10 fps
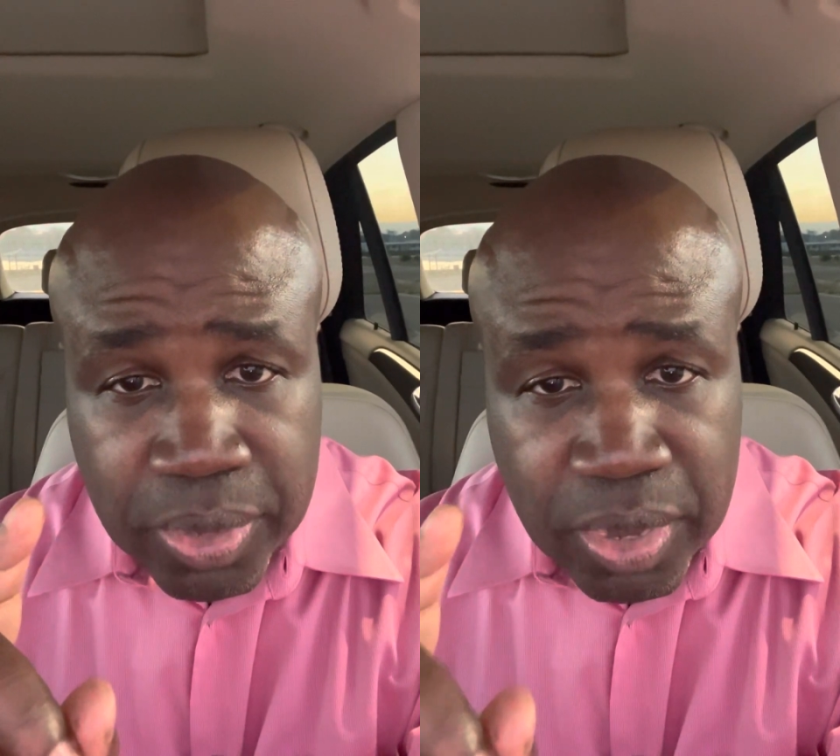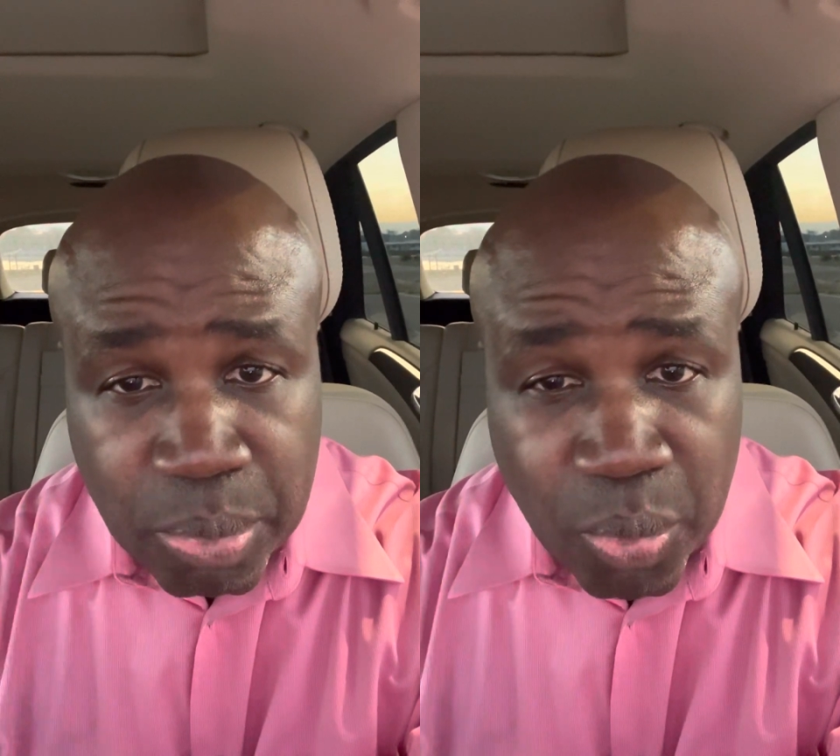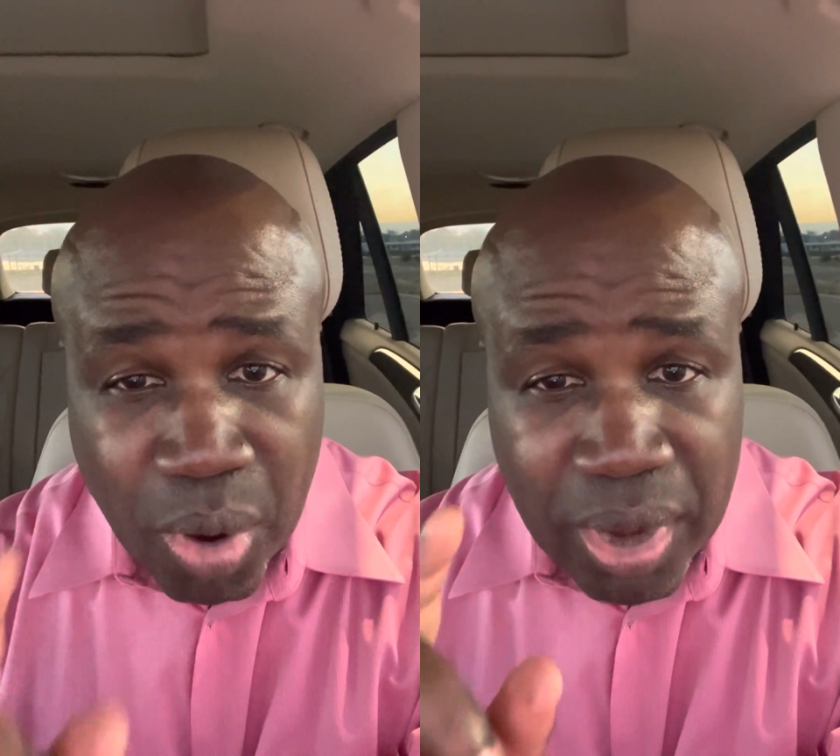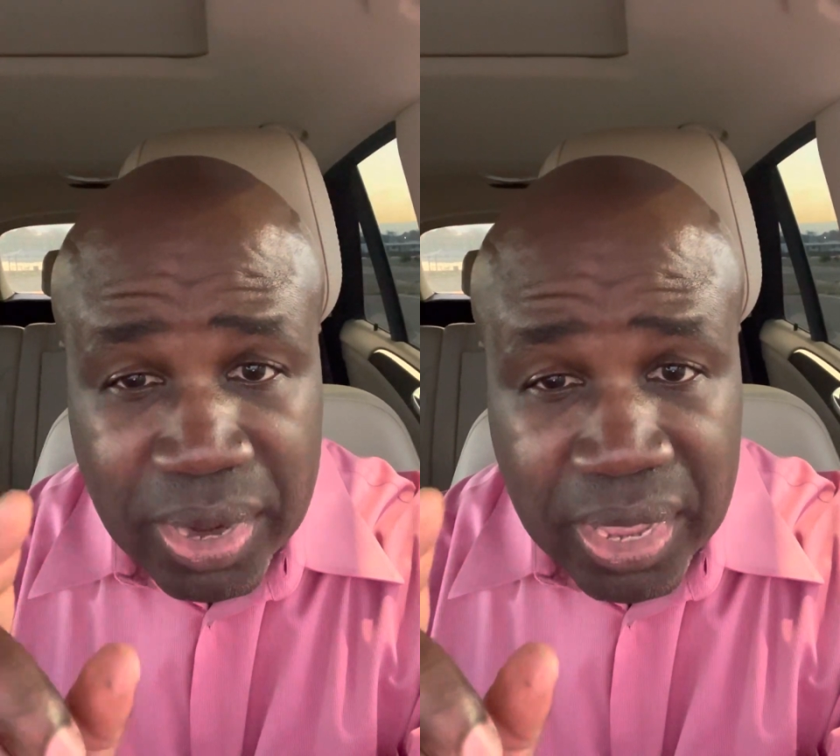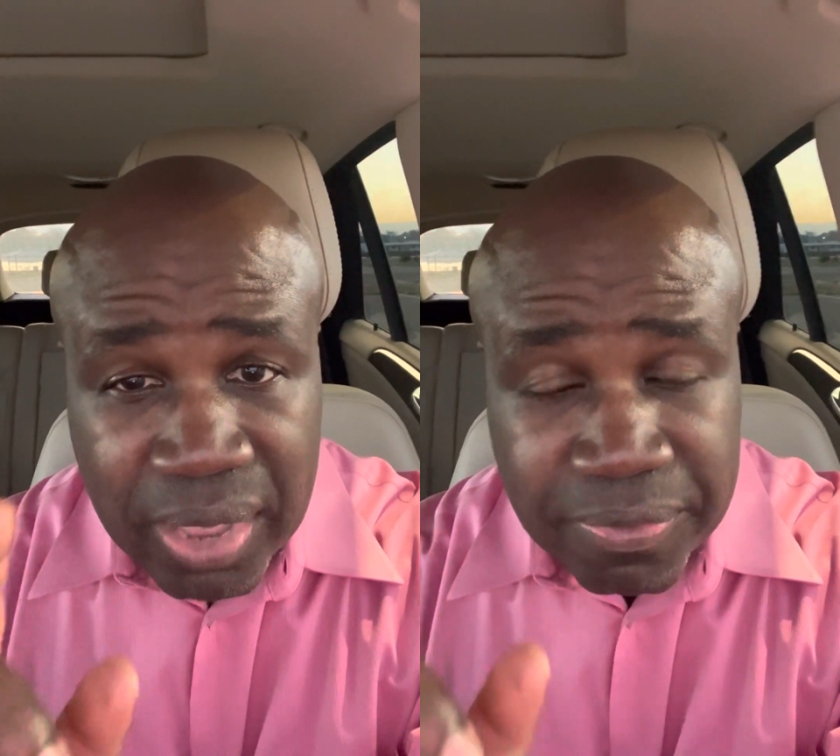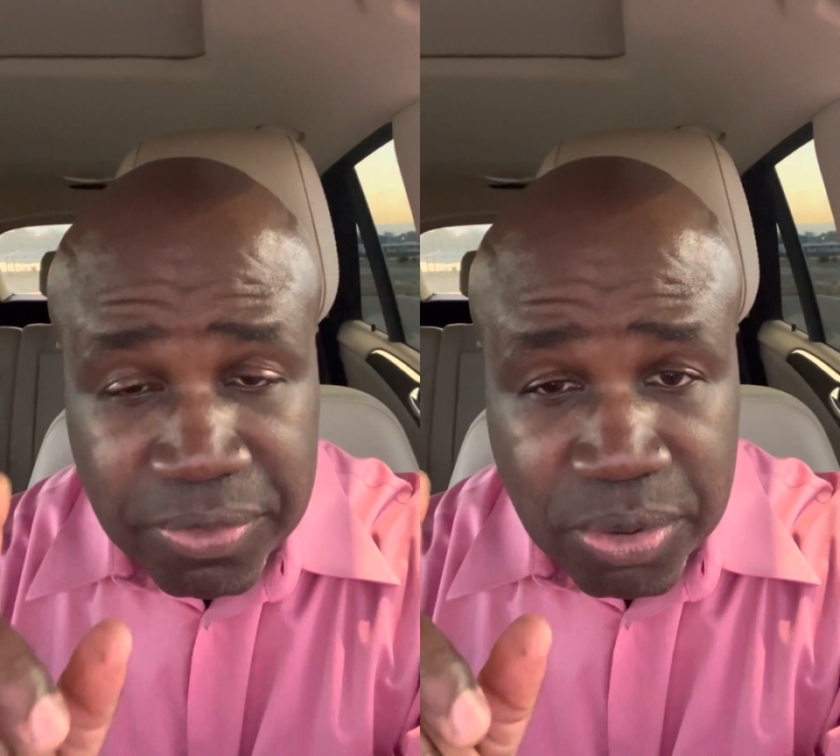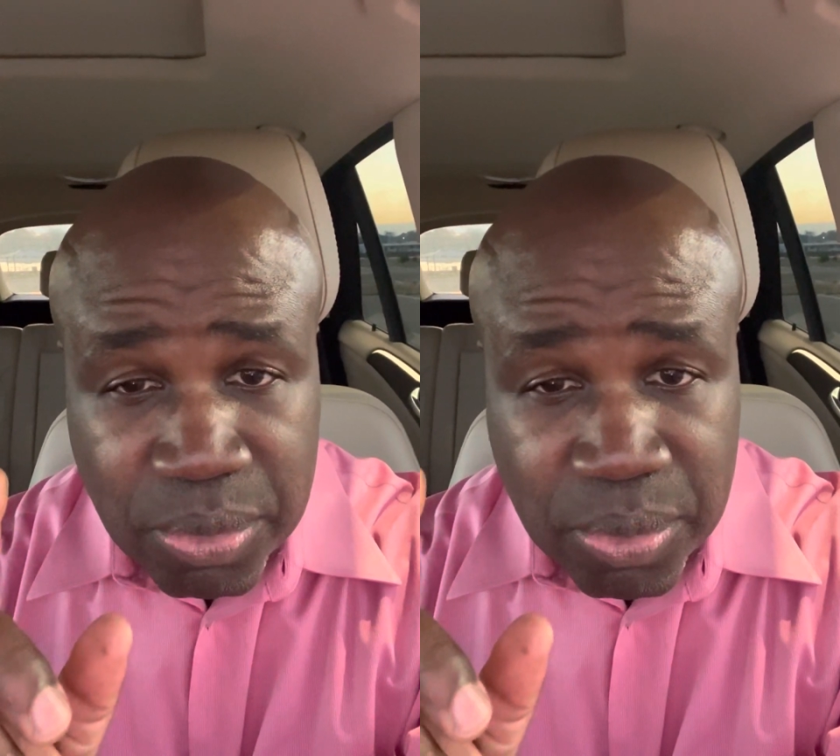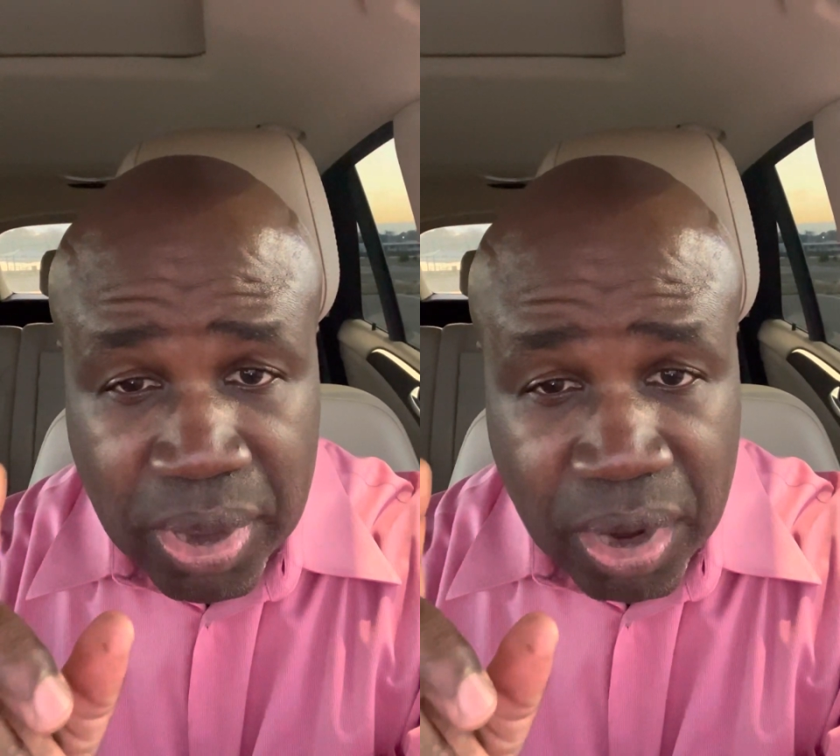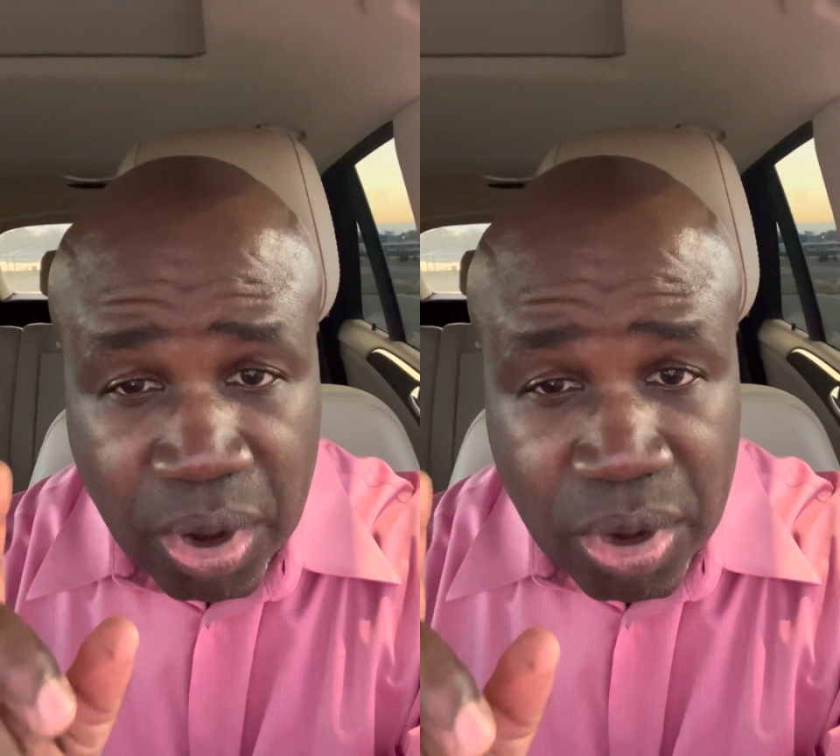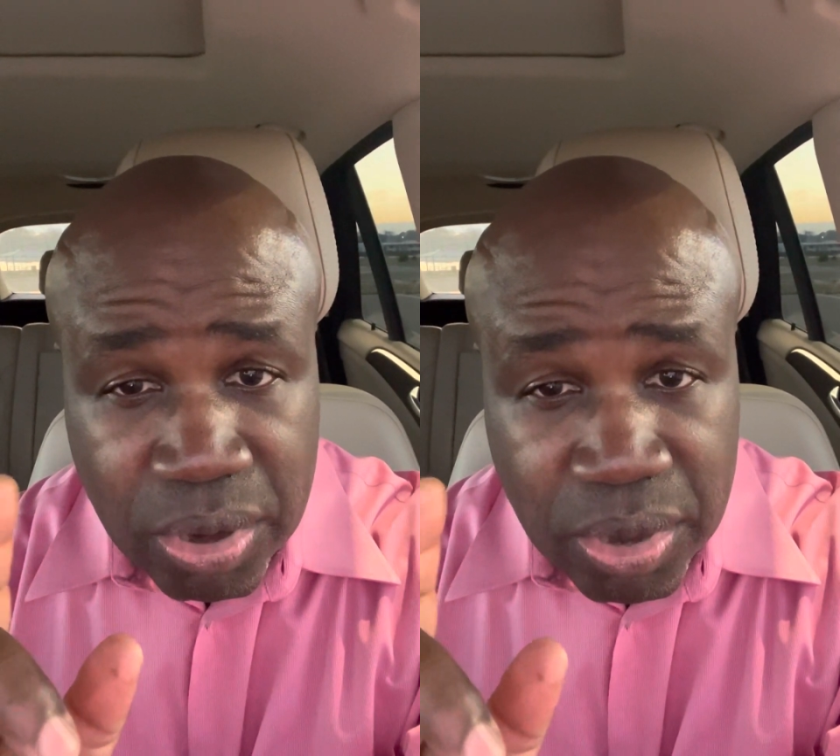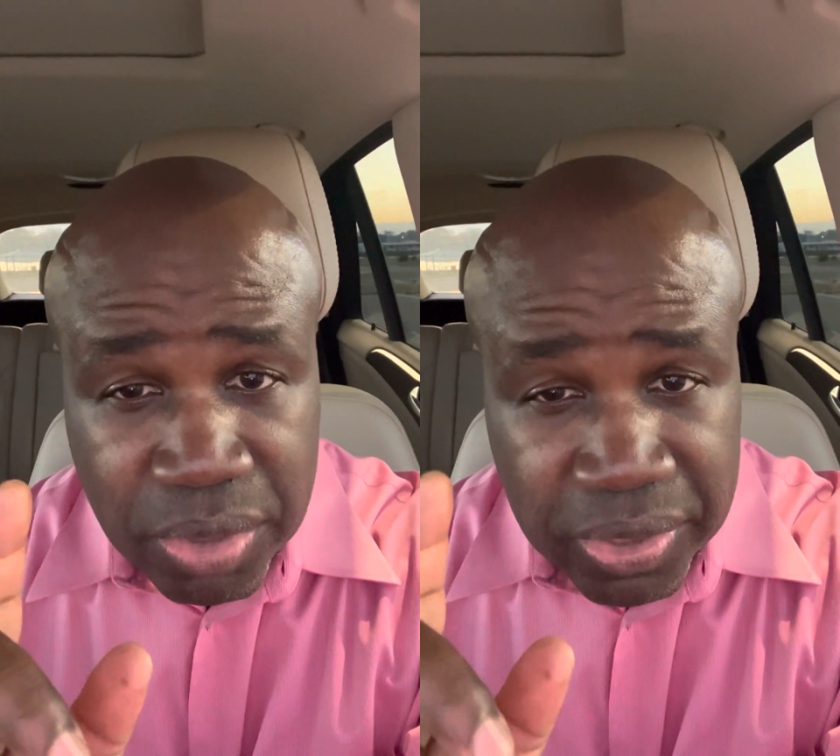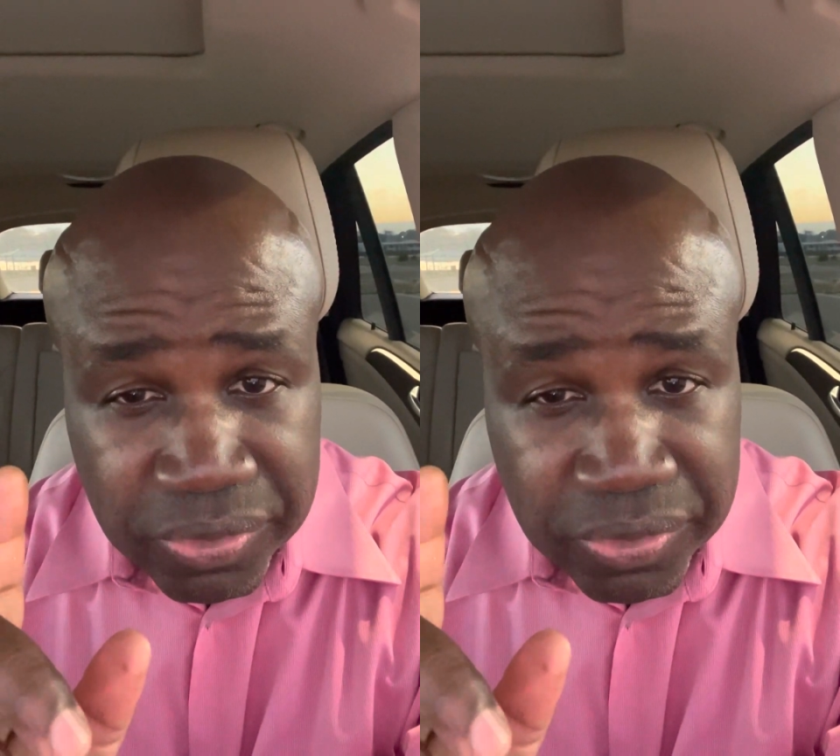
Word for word: number one, if you are uh, on things